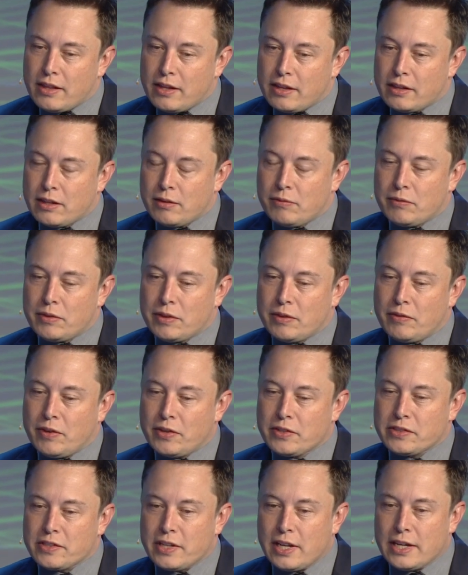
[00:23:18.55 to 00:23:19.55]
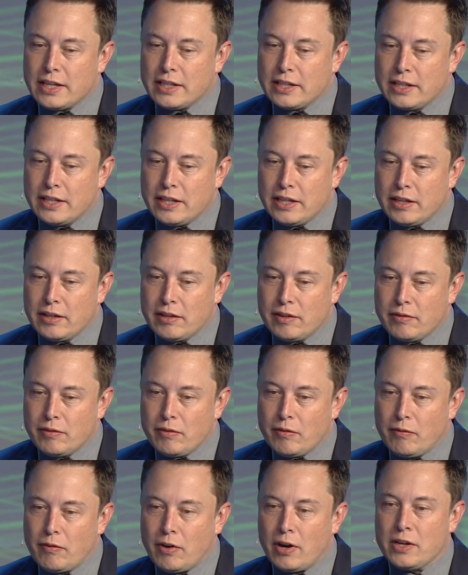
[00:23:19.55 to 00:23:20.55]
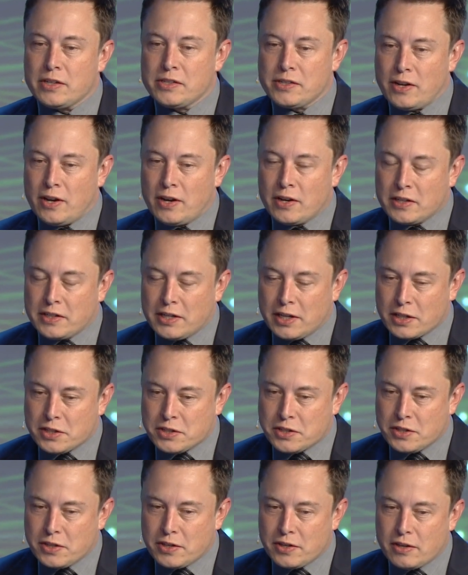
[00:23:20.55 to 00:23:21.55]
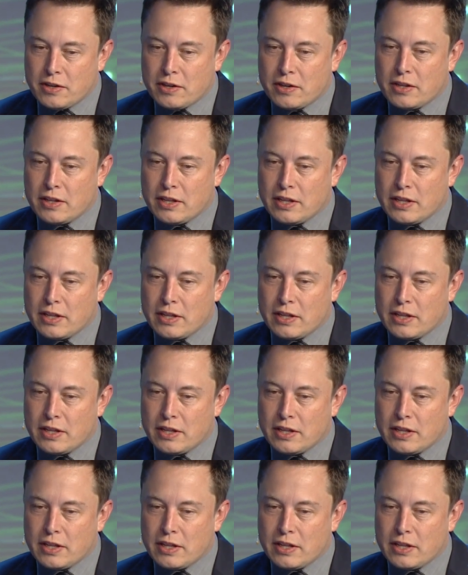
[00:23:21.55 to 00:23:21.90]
the most likely Mars architecture